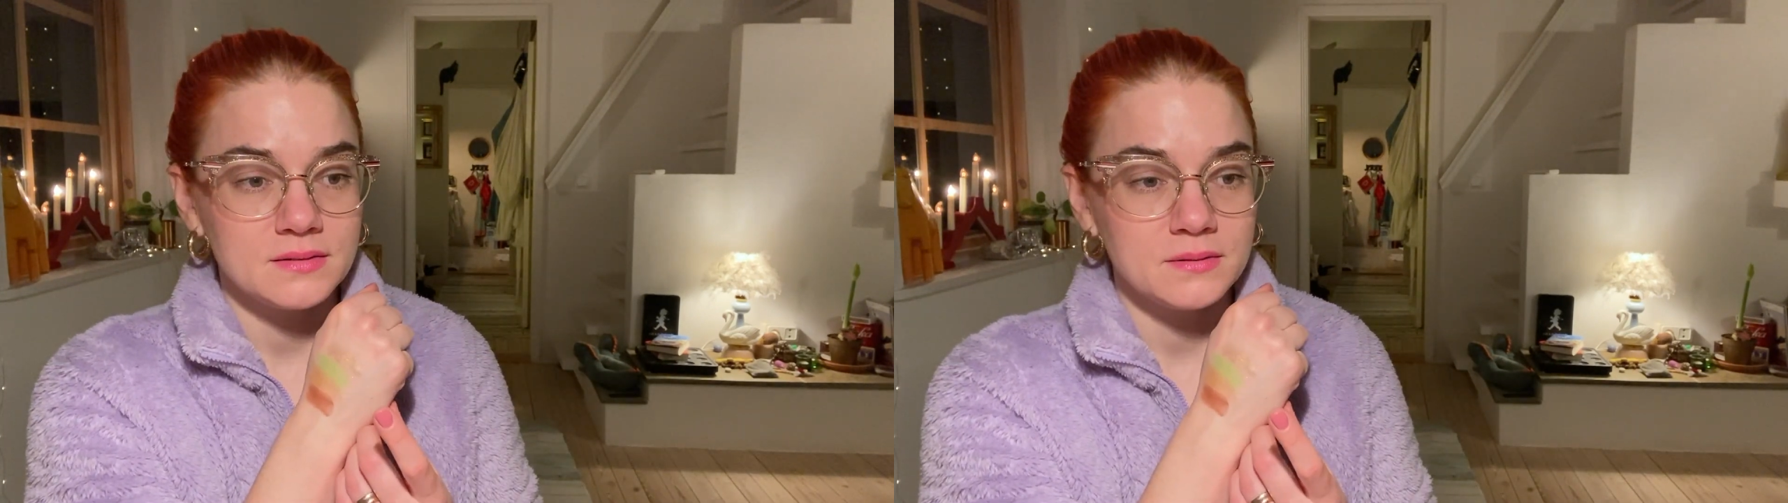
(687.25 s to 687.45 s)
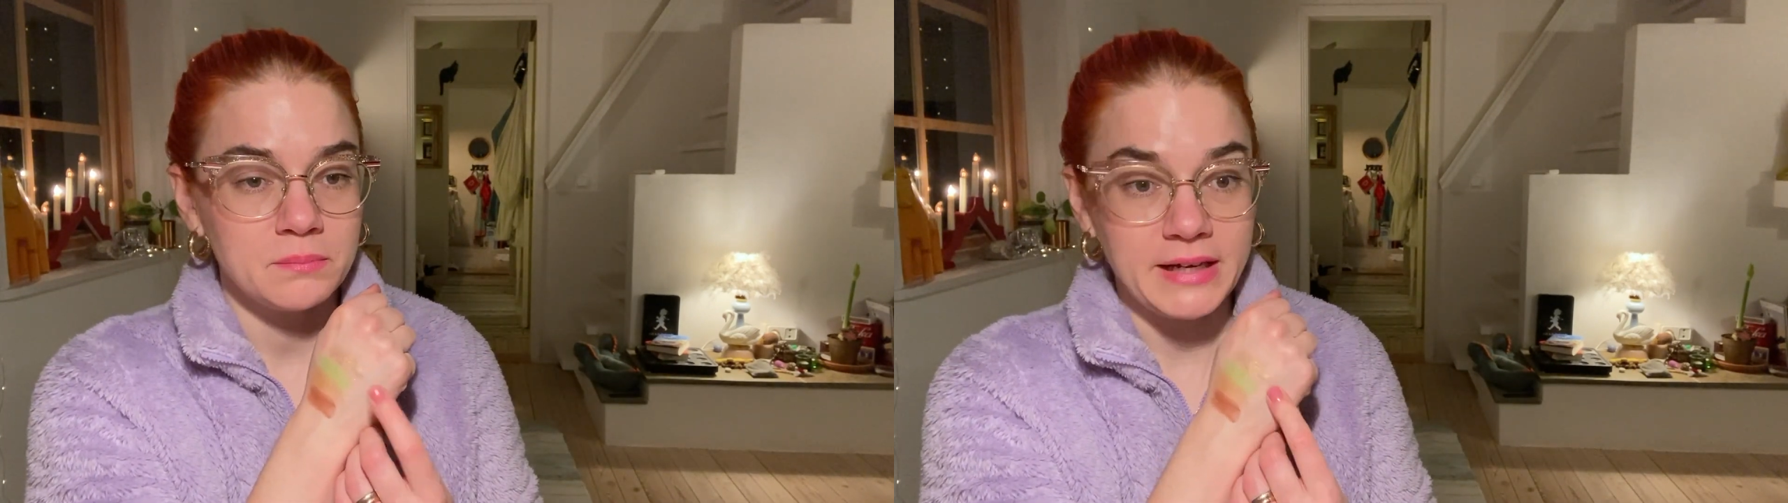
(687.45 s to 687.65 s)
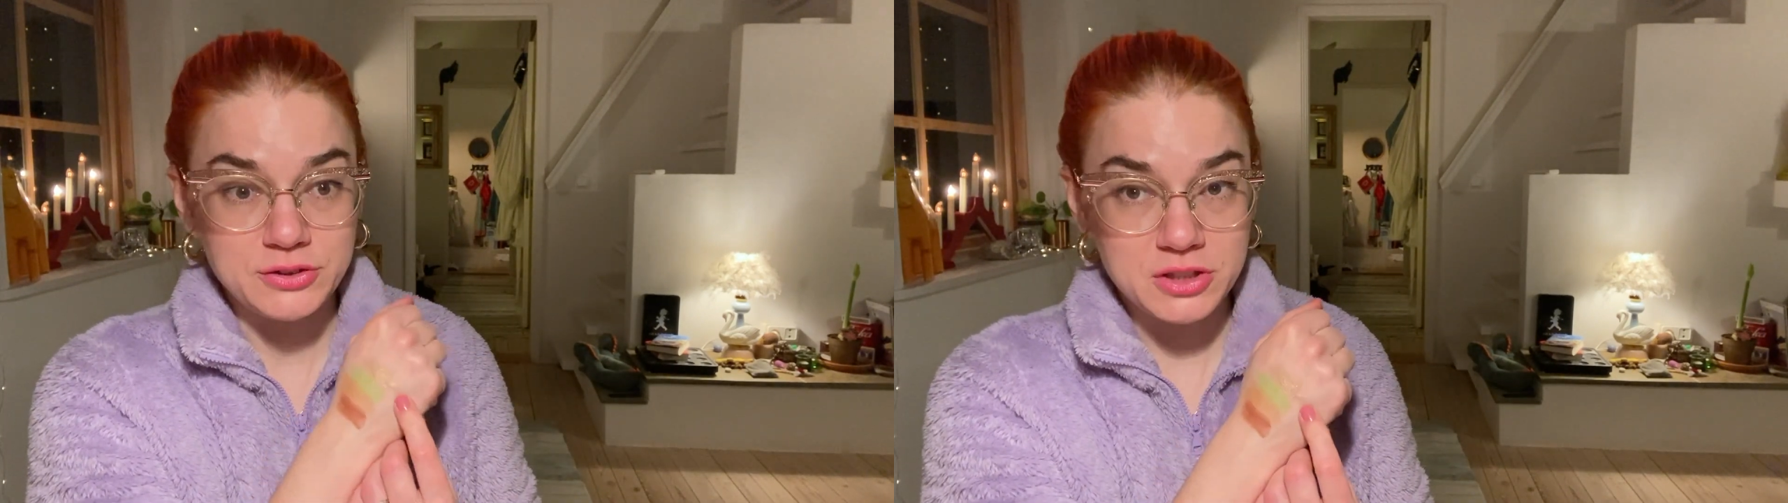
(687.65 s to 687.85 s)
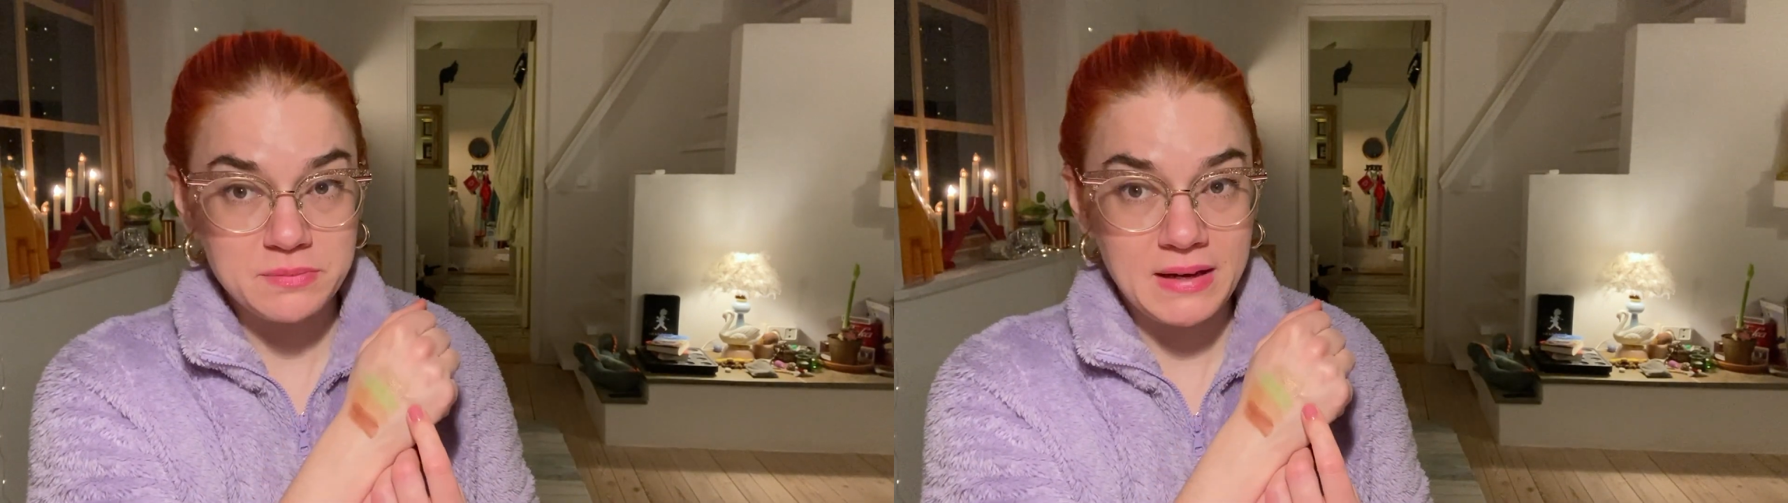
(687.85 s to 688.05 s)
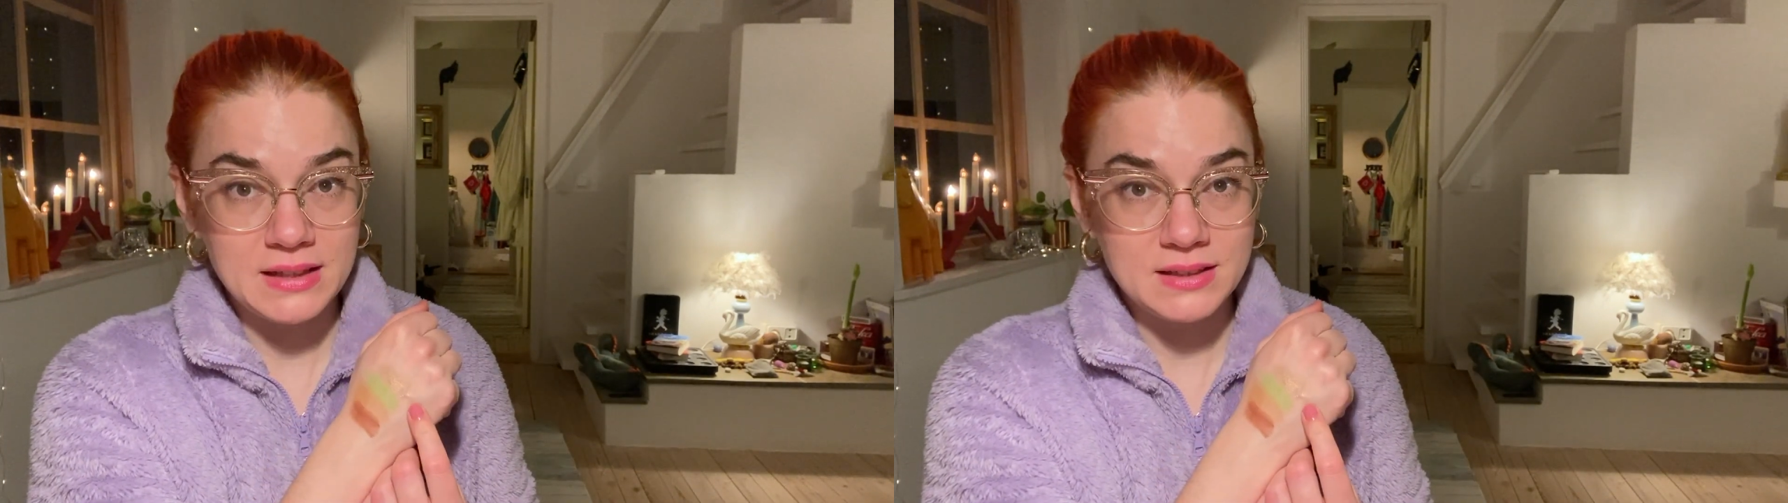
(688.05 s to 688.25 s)
Matrix
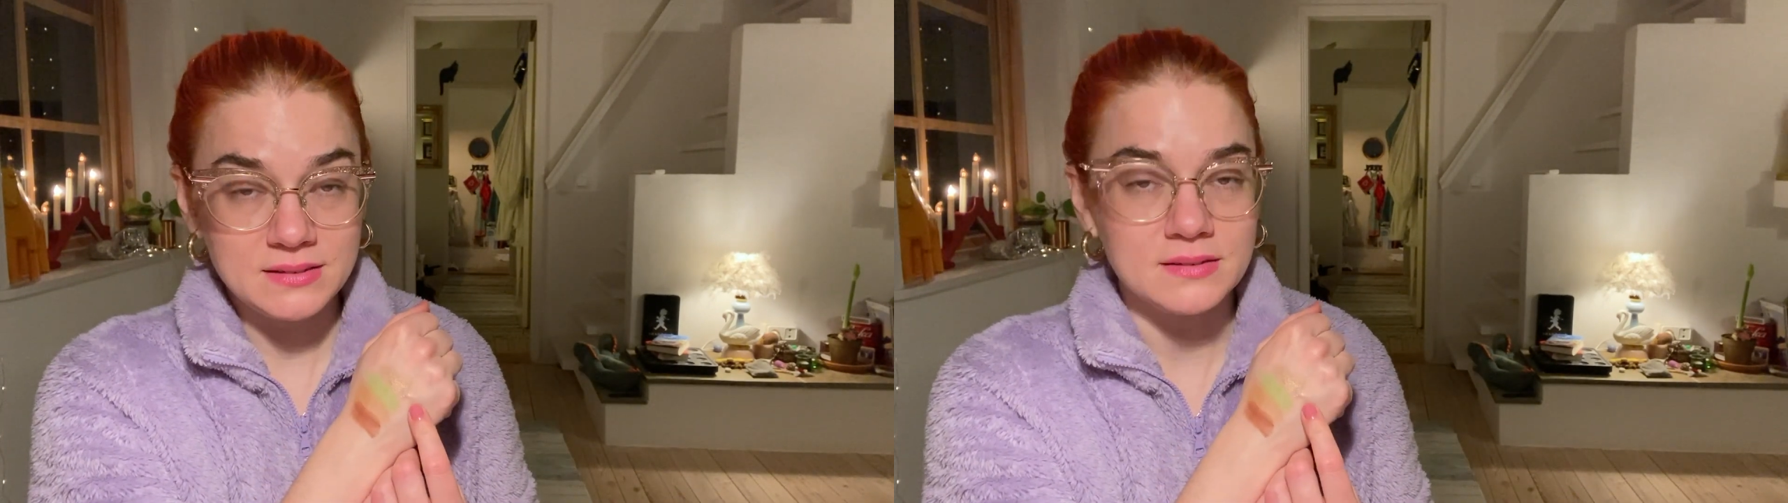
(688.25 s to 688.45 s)
palette